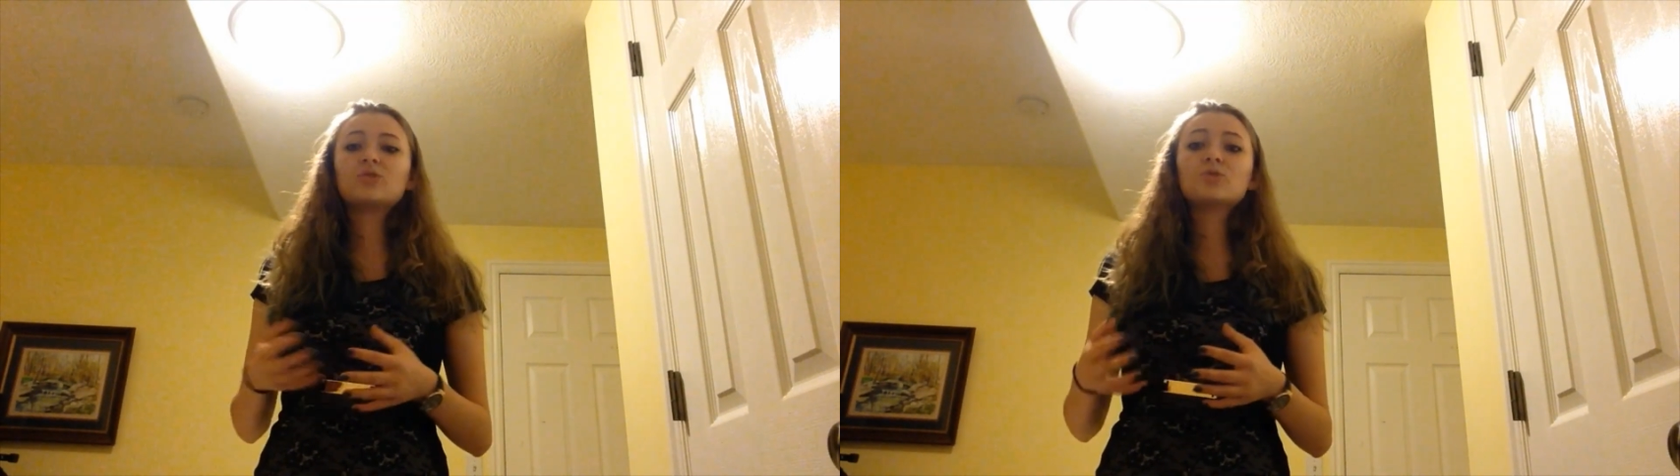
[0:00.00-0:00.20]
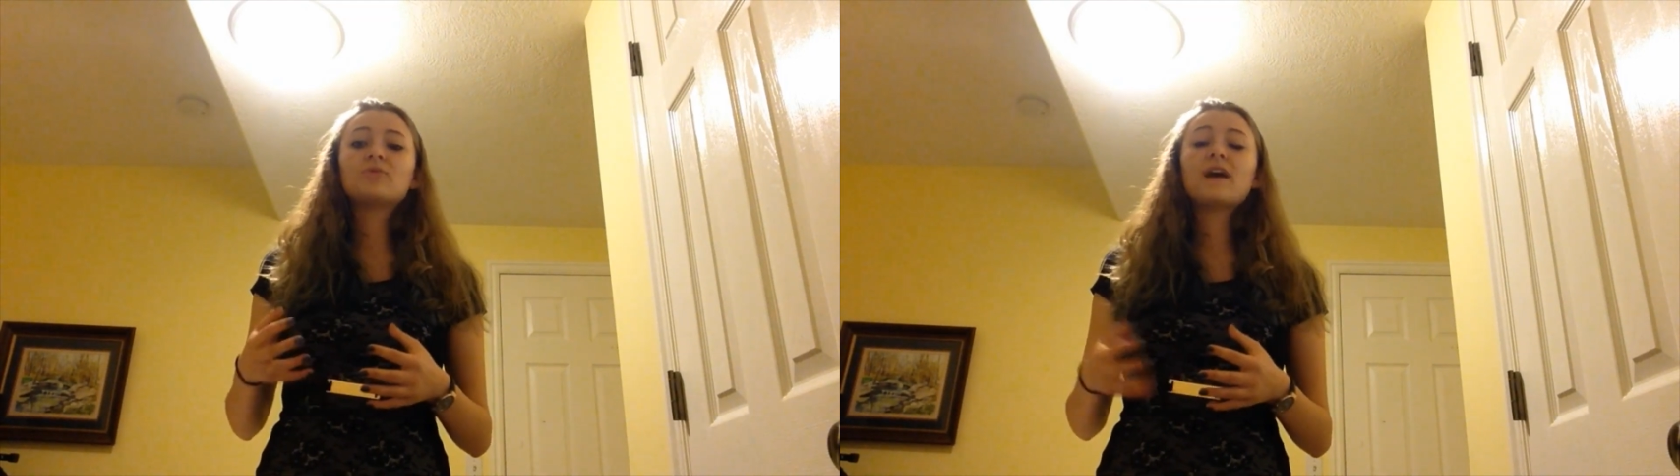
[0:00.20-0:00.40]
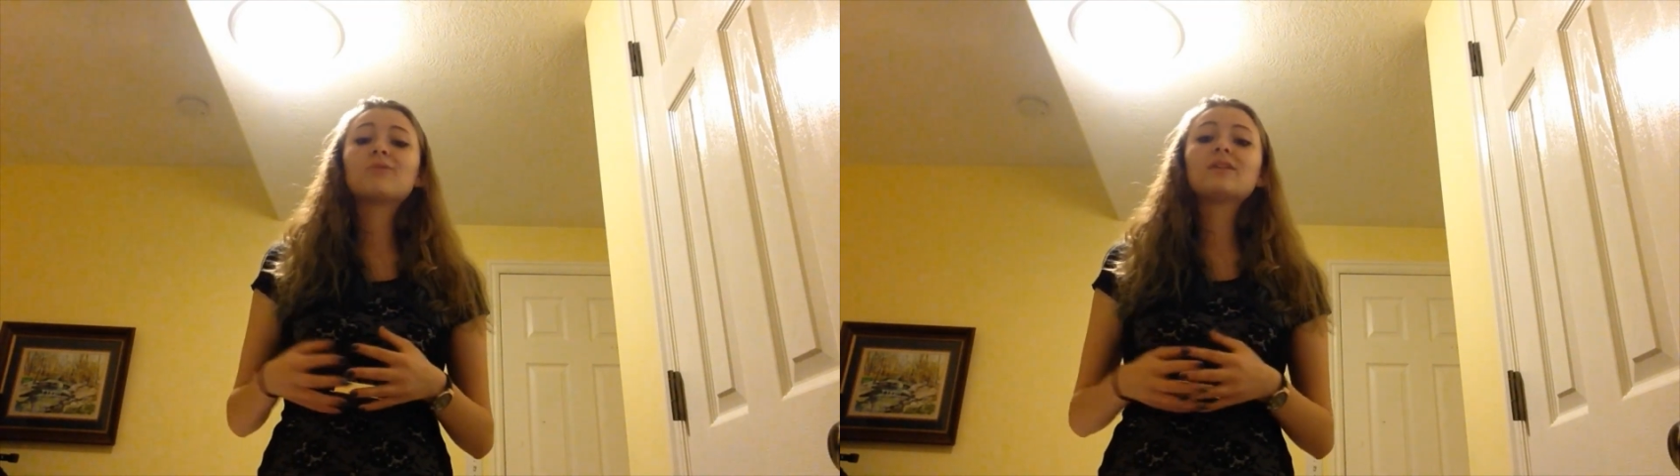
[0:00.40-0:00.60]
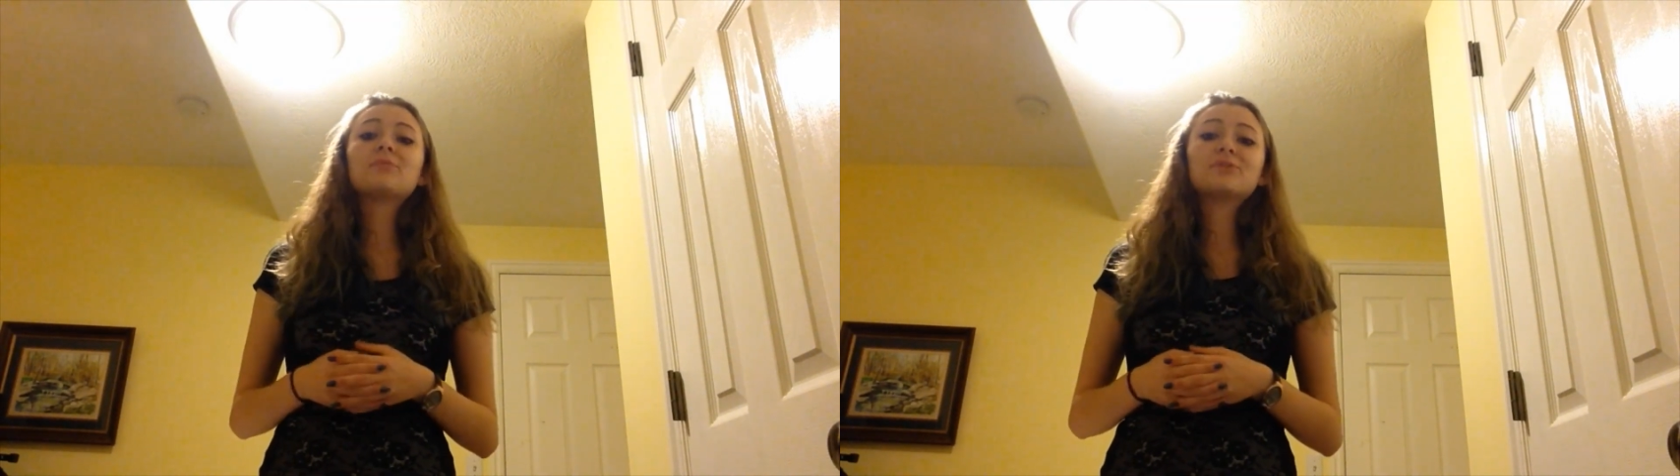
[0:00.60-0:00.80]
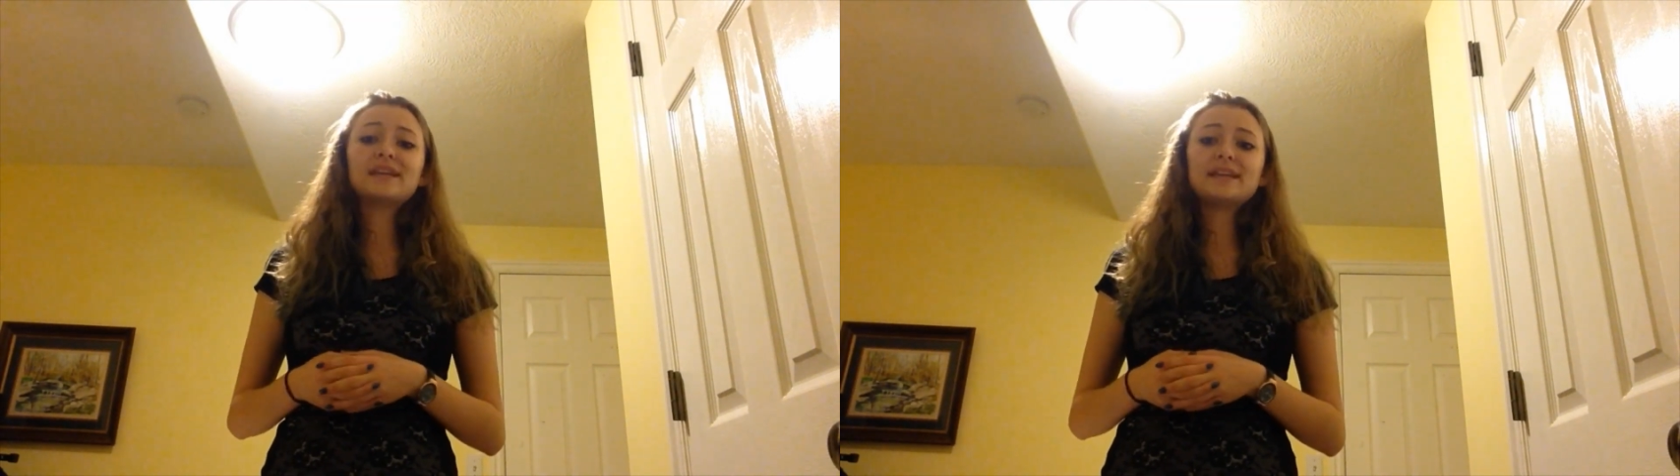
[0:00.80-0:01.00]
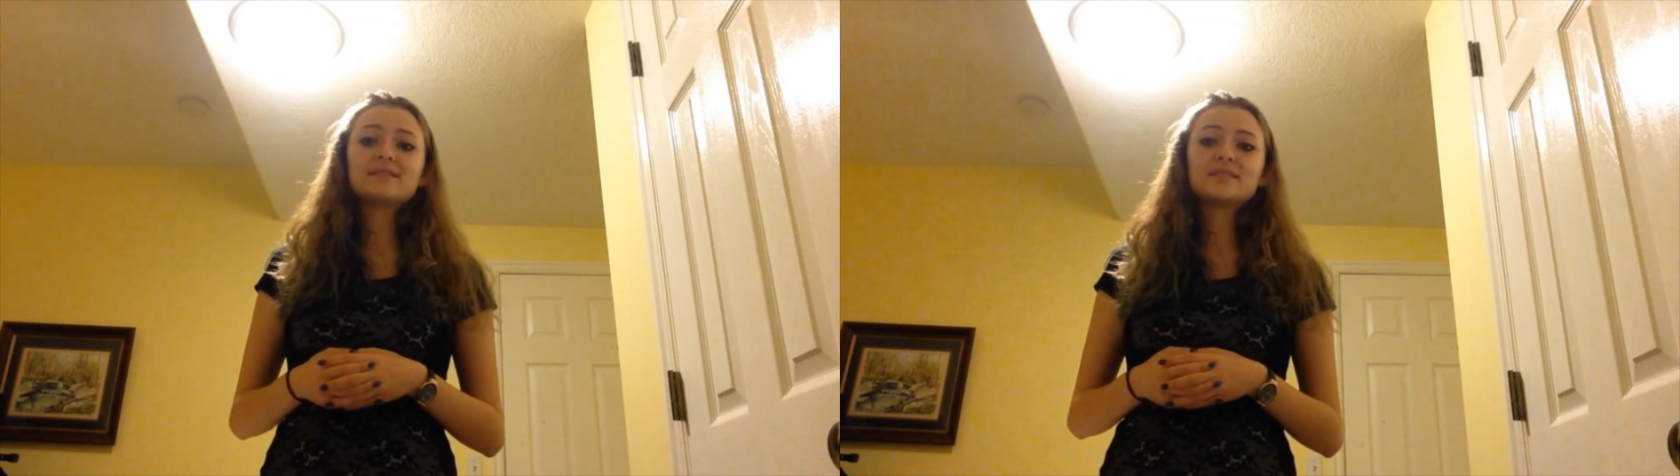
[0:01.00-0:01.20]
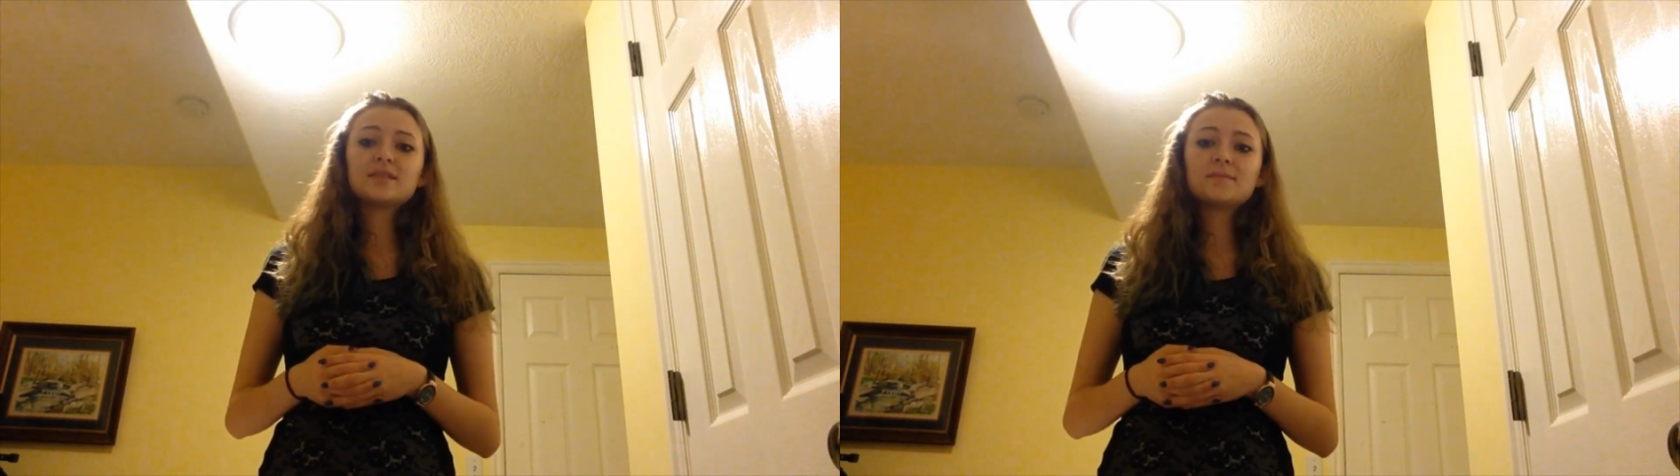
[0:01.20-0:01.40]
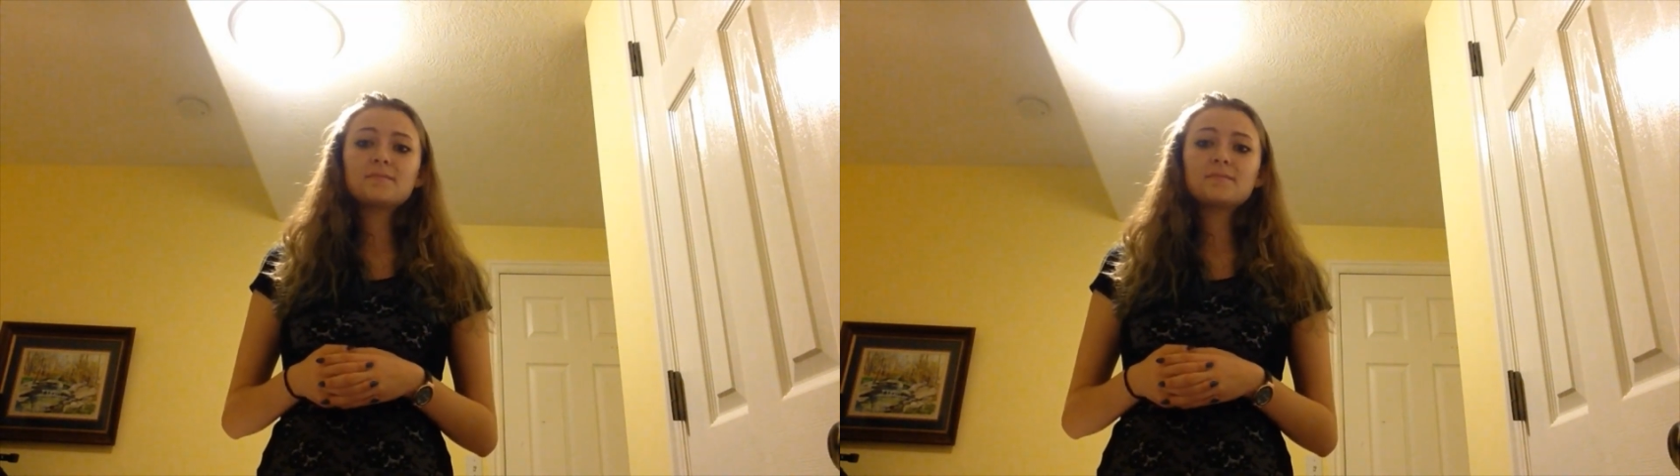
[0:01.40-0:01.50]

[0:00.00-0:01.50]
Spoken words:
newfound liberties,